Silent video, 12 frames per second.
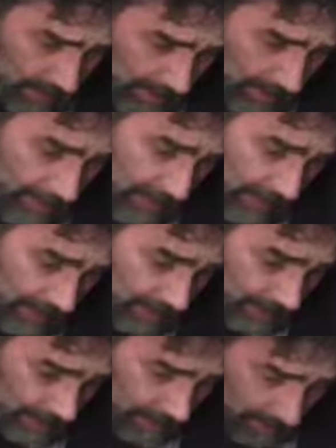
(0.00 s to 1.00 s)
at
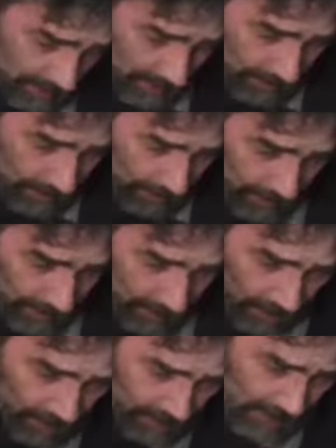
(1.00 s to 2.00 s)
Massah.
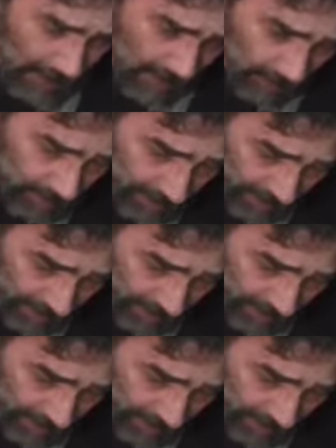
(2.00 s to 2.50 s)
You shall